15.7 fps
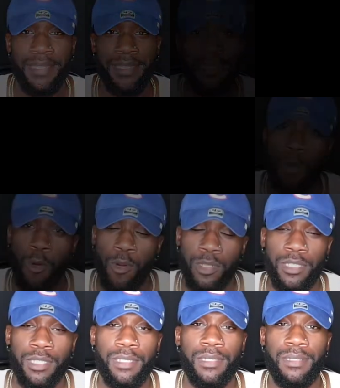And of
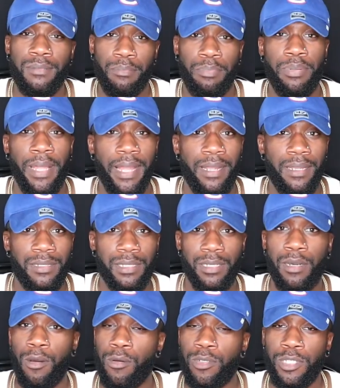course, players, the
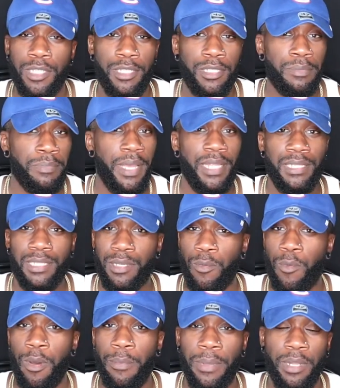coaches, men to
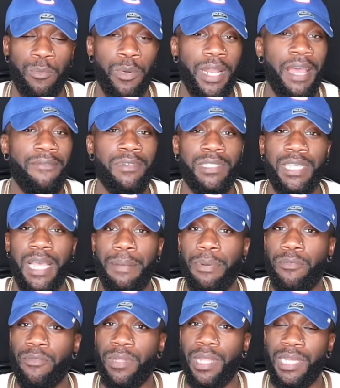women, whatever type
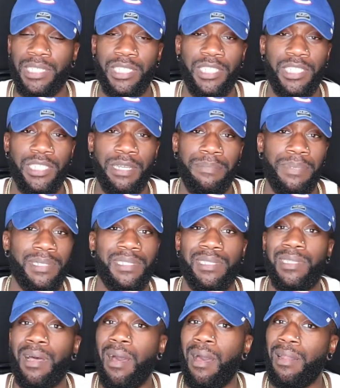of relationship, is
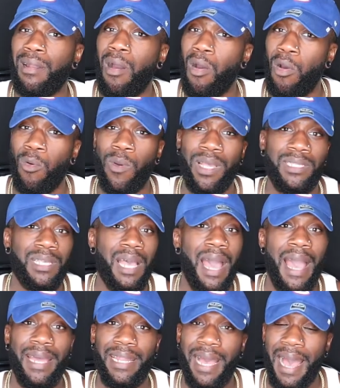not always
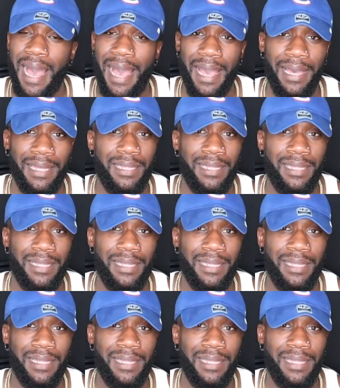eye to eye.